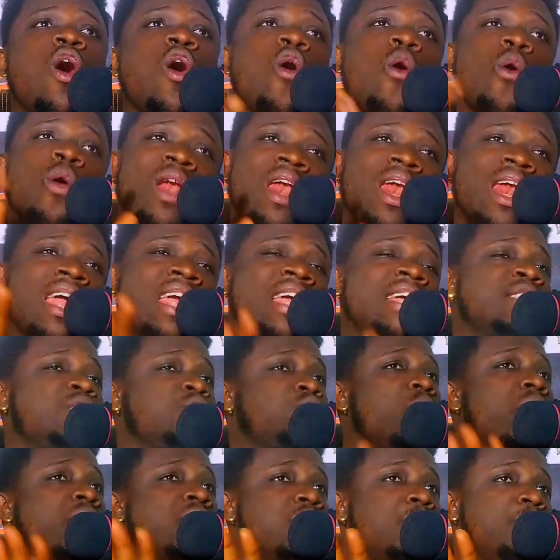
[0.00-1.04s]
only
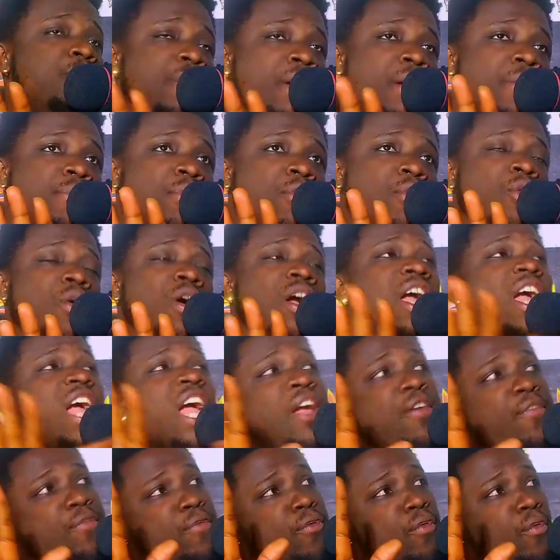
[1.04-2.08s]
20 people.
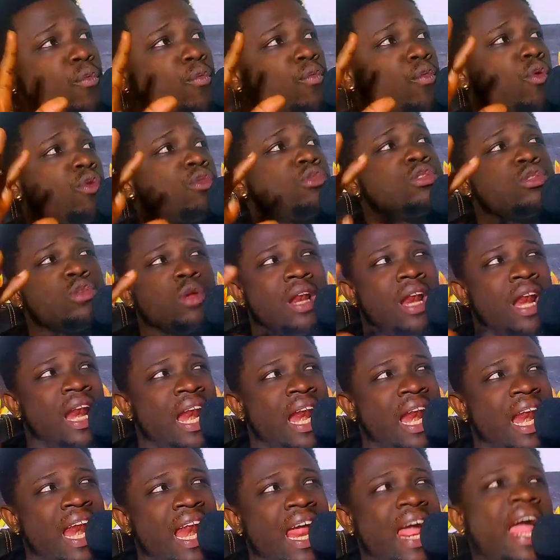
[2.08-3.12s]
If you want to
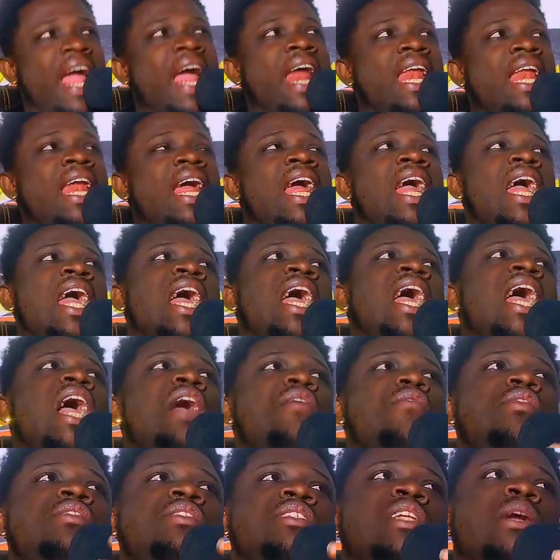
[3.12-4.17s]
learn
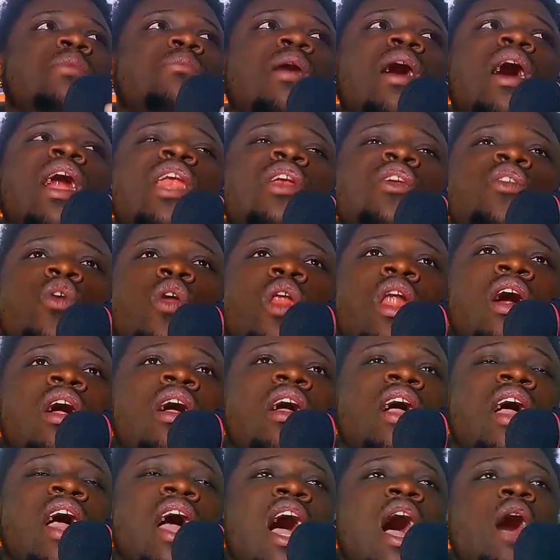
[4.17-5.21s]
everything about dollar,
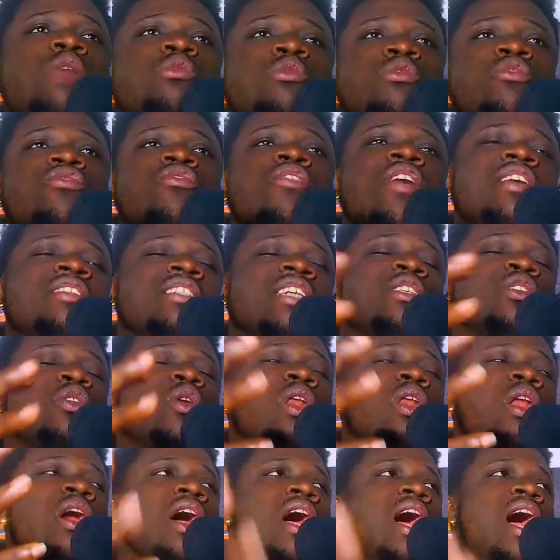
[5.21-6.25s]
how to create a
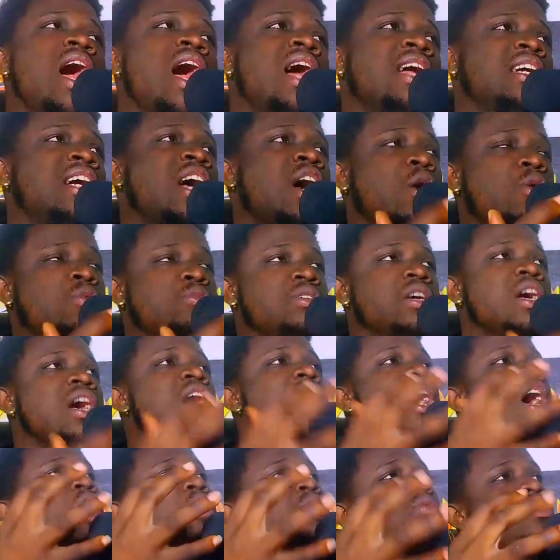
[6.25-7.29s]
dollar account,
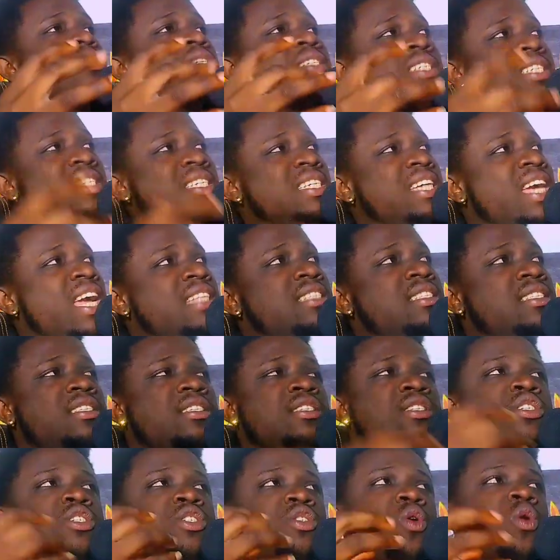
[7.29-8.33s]
how to get
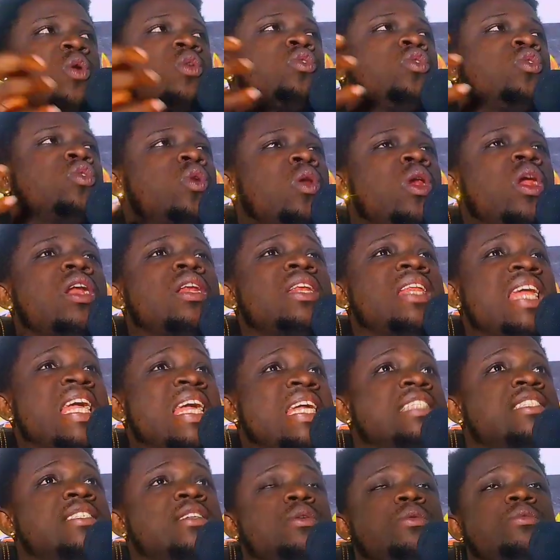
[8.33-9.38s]
your dollar
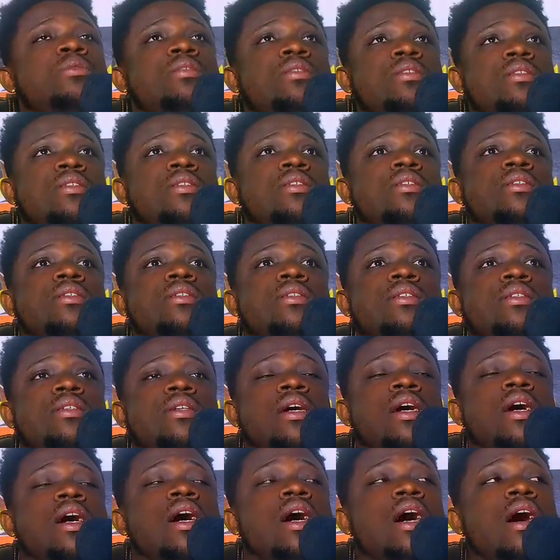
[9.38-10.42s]
details,
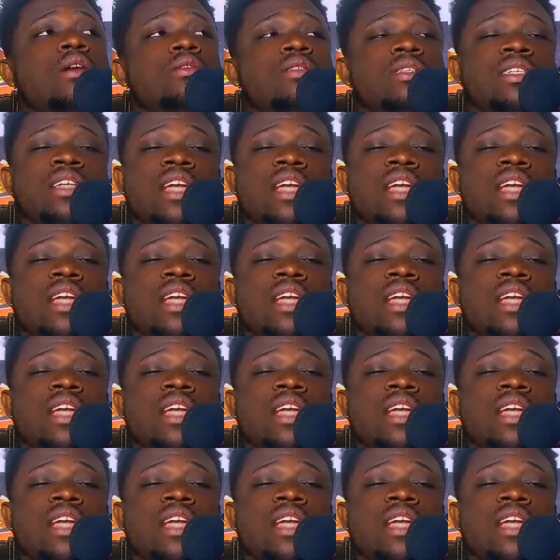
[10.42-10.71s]
I'm